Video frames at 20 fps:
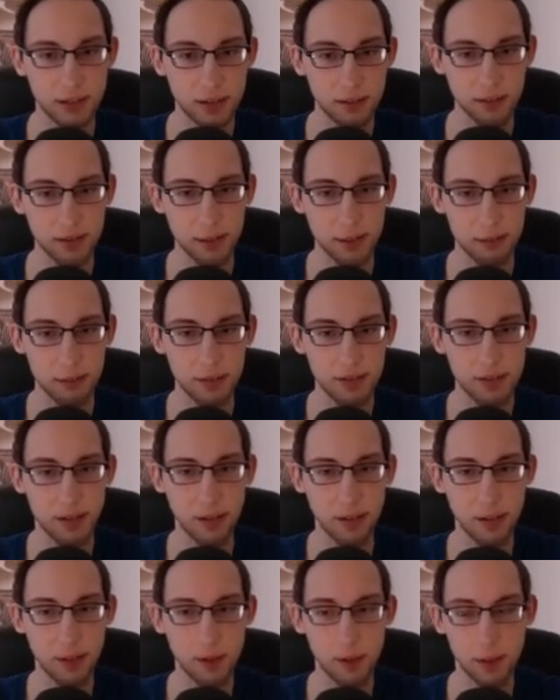For some reason, I
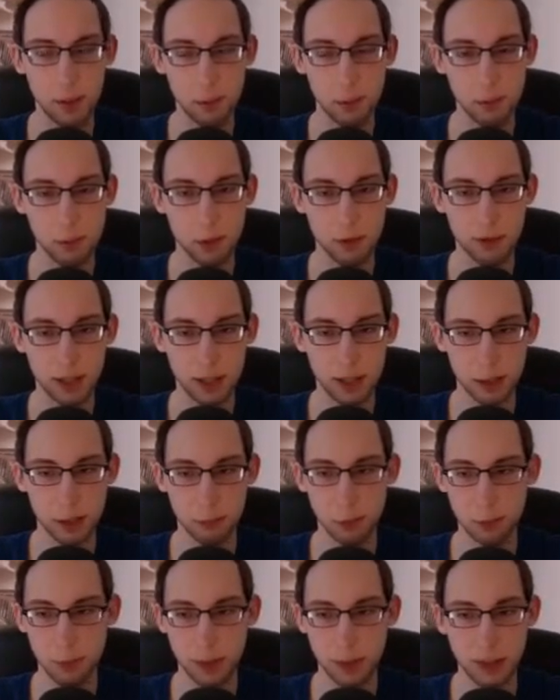thought the world record
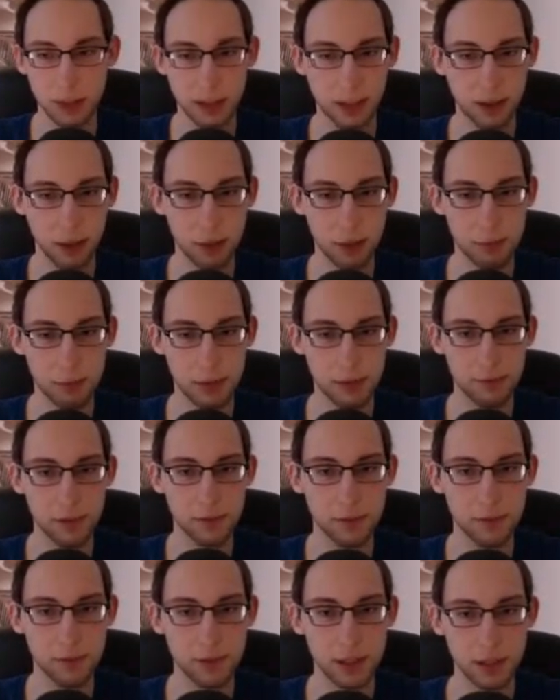would be like a three
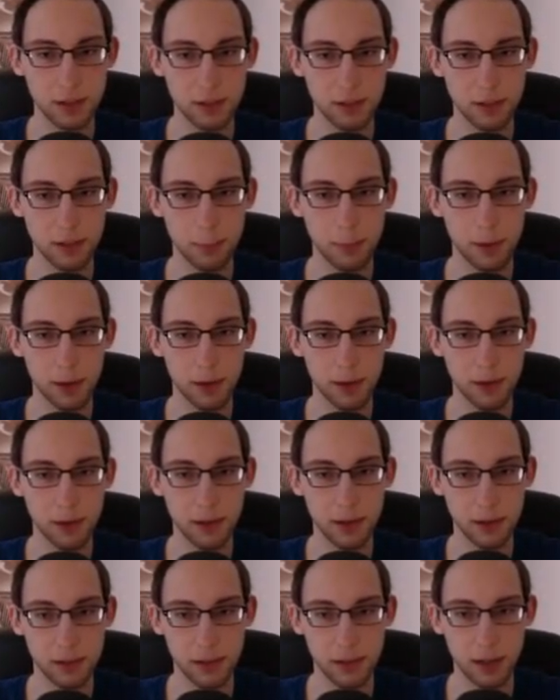fifteen or something.
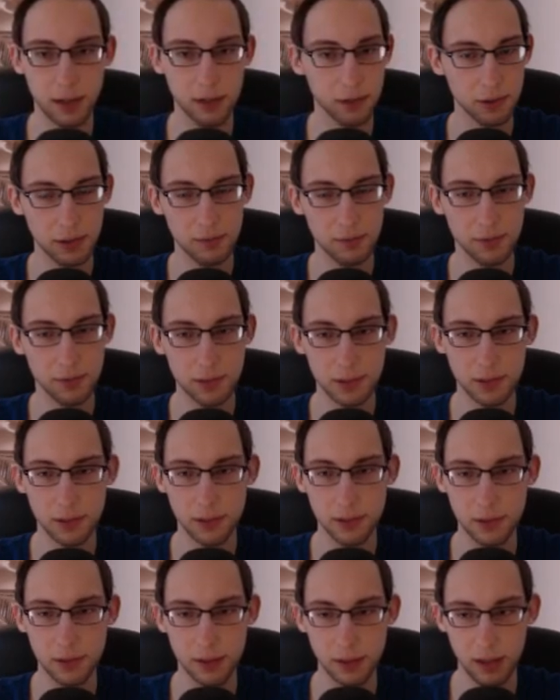I don't even know.
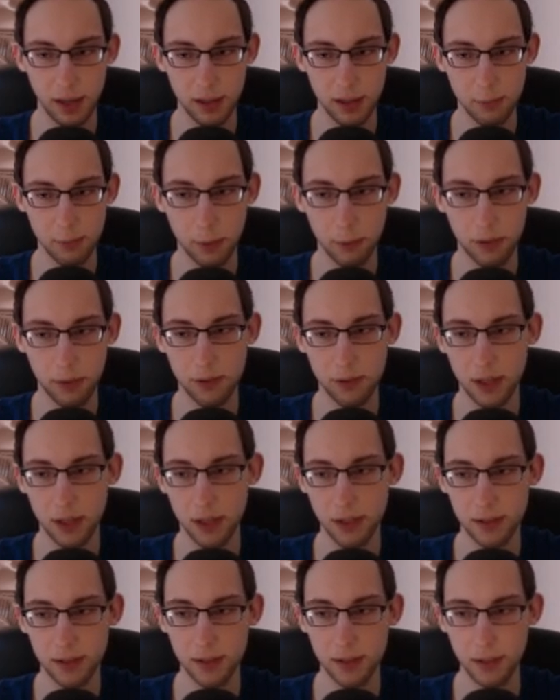Yeah, it's probably
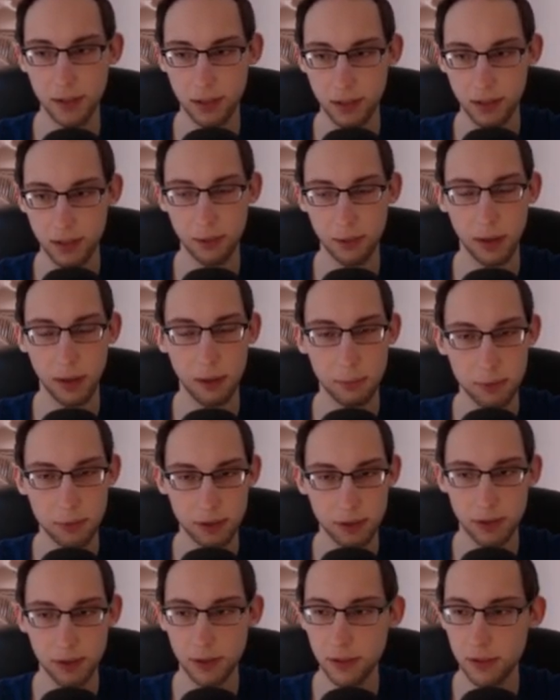realistic. I, I'm
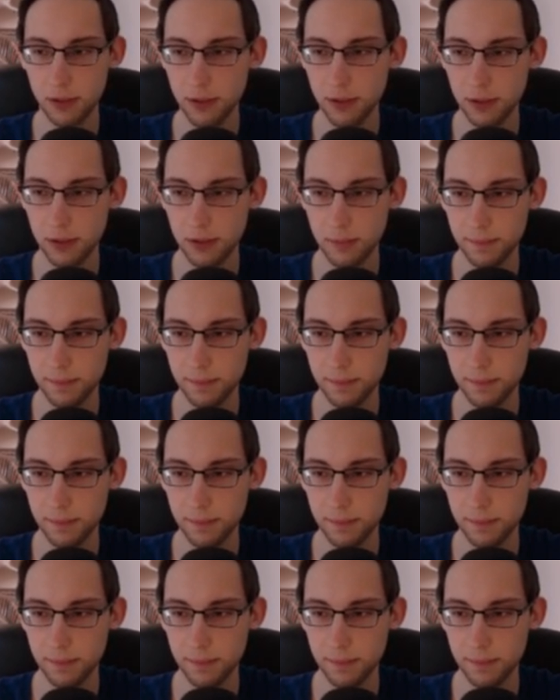sure you can do it.